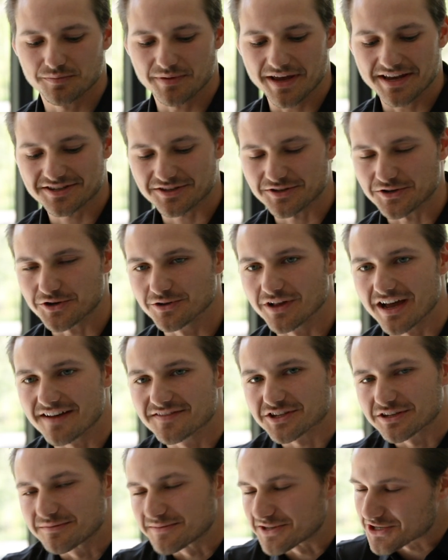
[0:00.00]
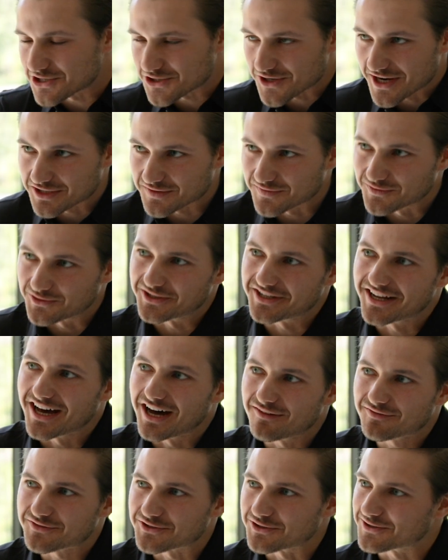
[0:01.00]
basically your life's going to be stressful
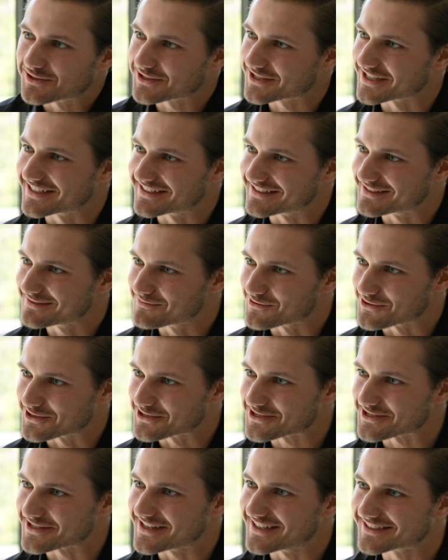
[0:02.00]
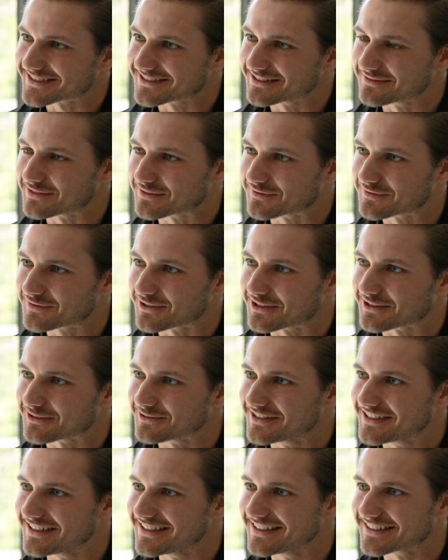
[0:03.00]
enough. Don't create any more stress living far
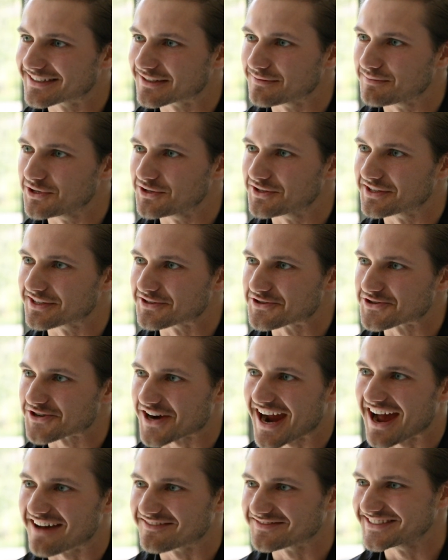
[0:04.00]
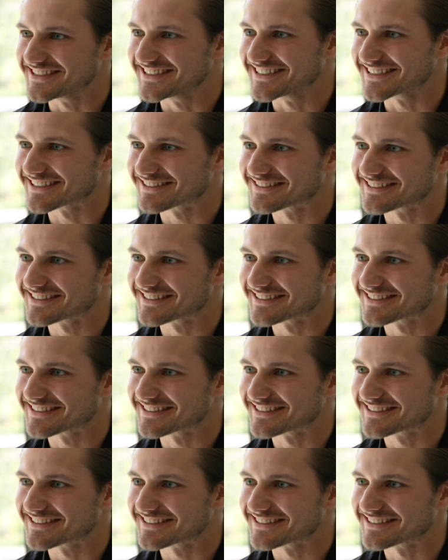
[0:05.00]
away, yeah. commuting in traffic.